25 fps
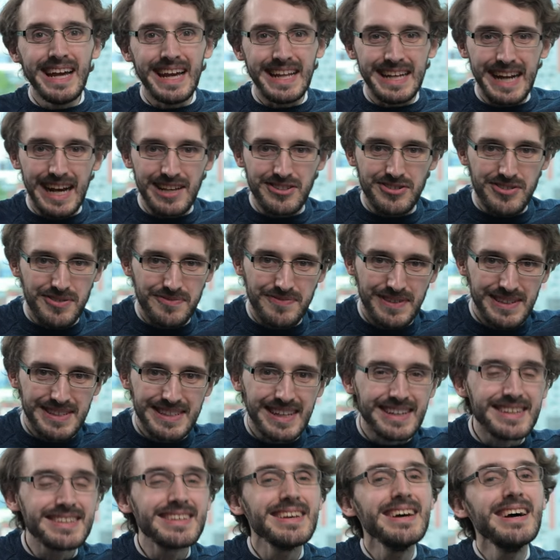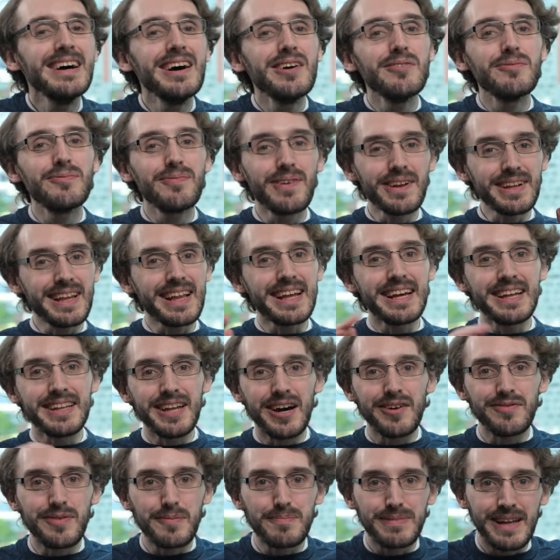in Astrophysics. Funnily
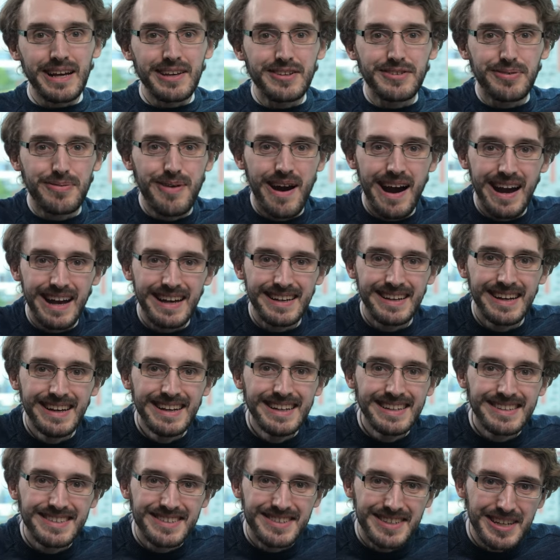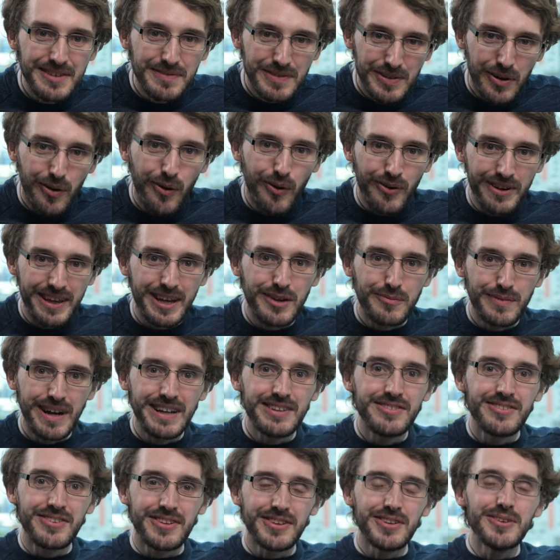enough, a place where Stephen Hawking
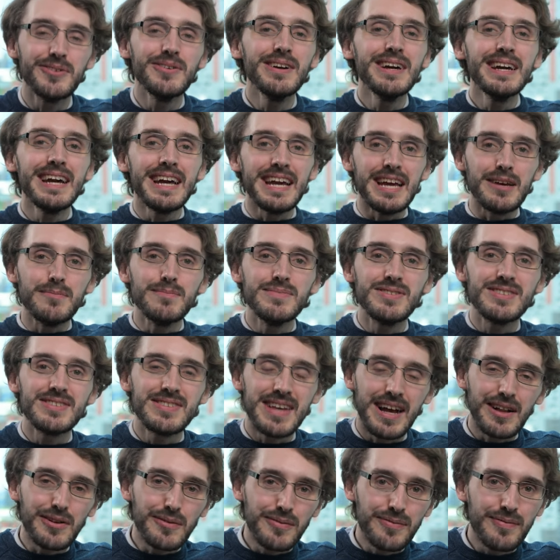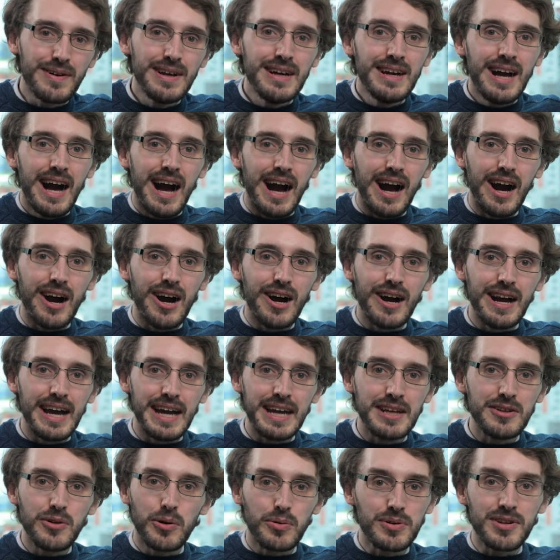went to himself
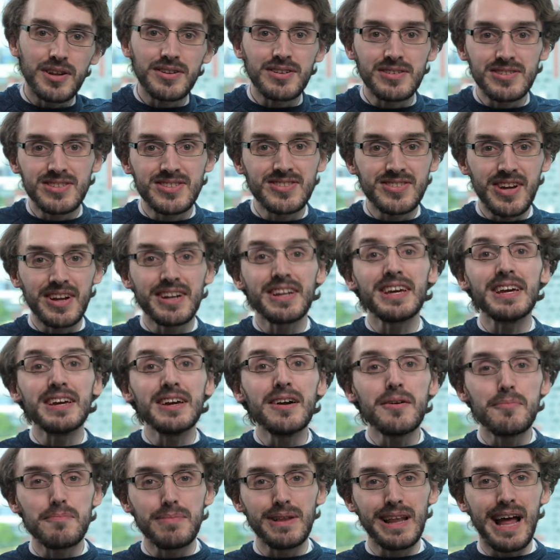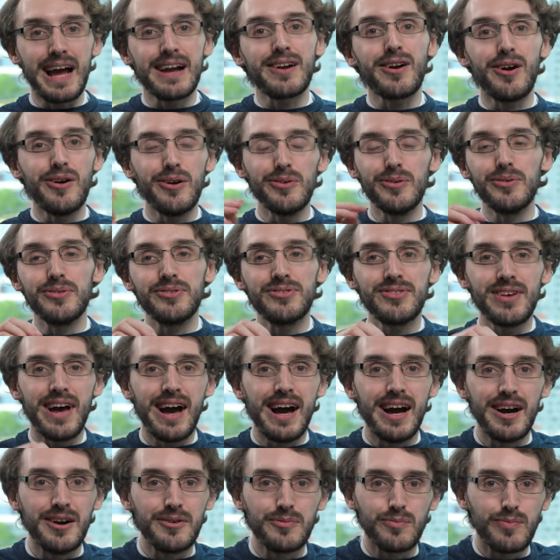in order to study black holes,
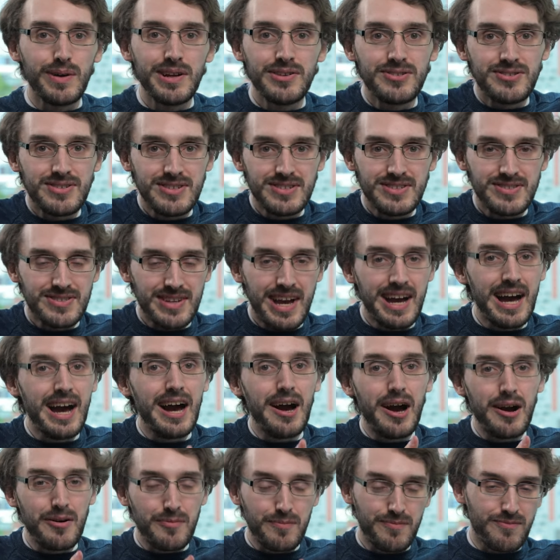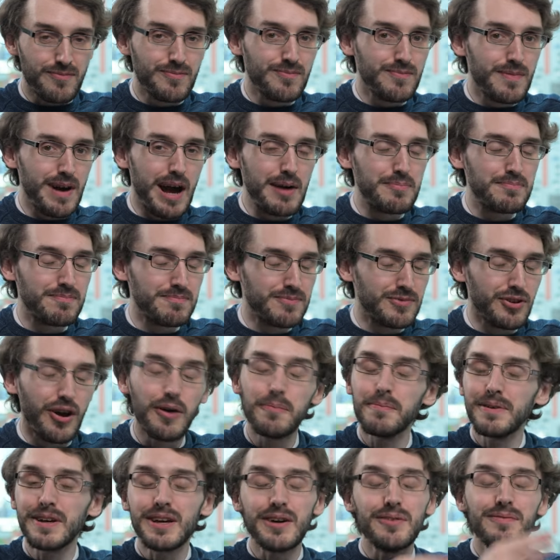which is a
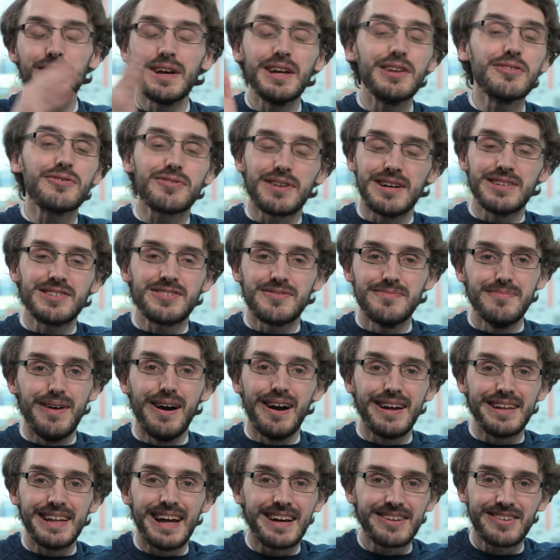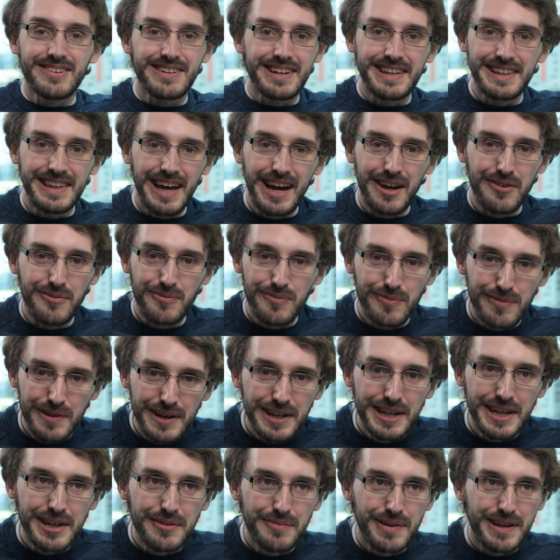topic of interest of mine, actually, that I
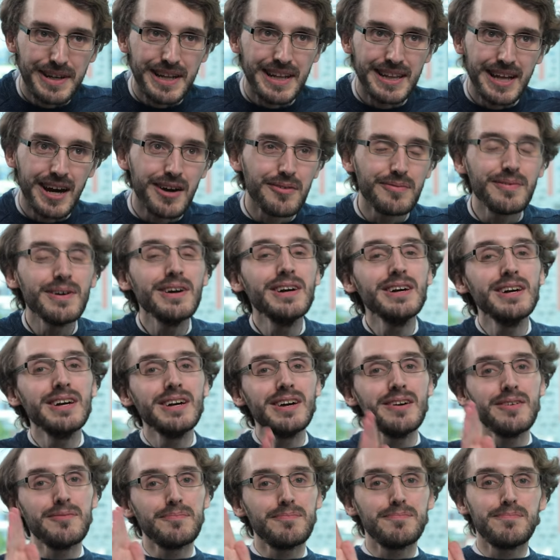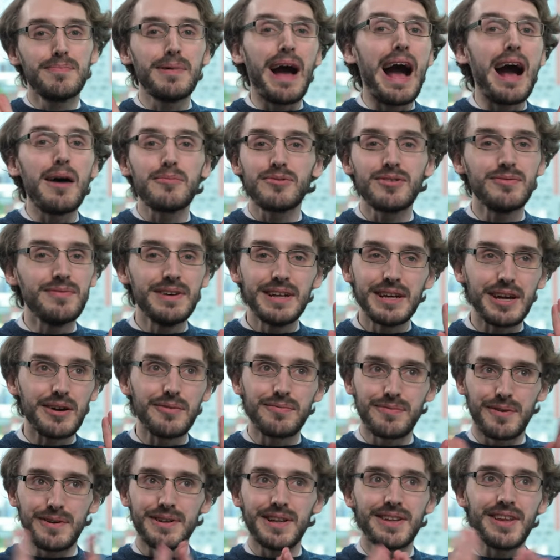really, really love. Perhaps a video
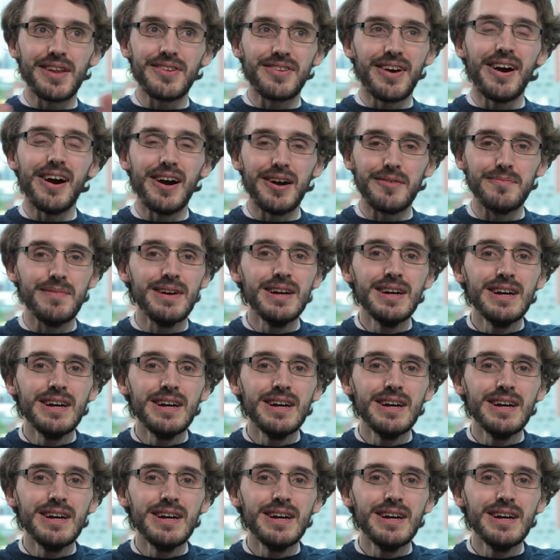for another time.